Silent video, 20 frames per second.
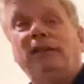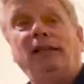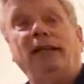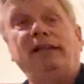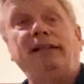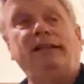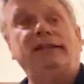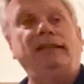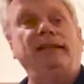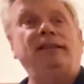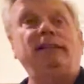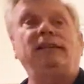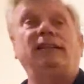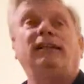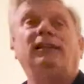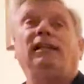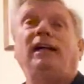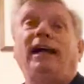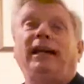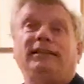Anything
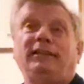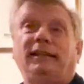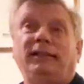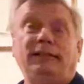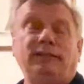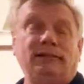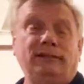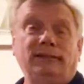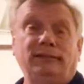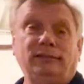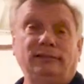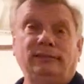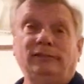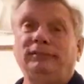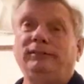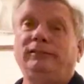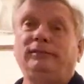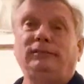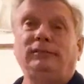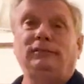neglected
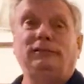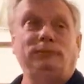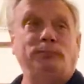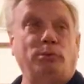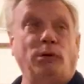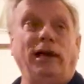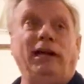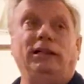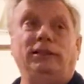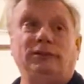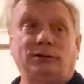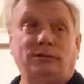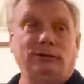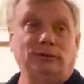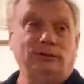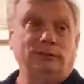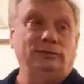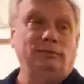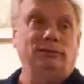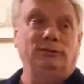breaks.
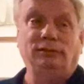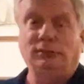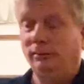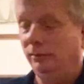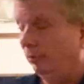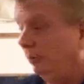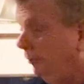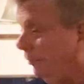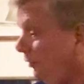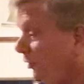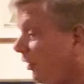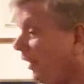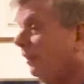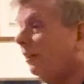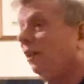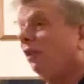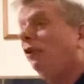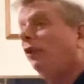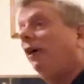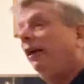
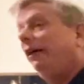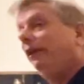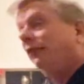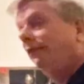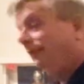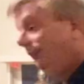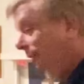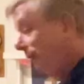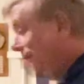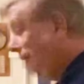Check the oil.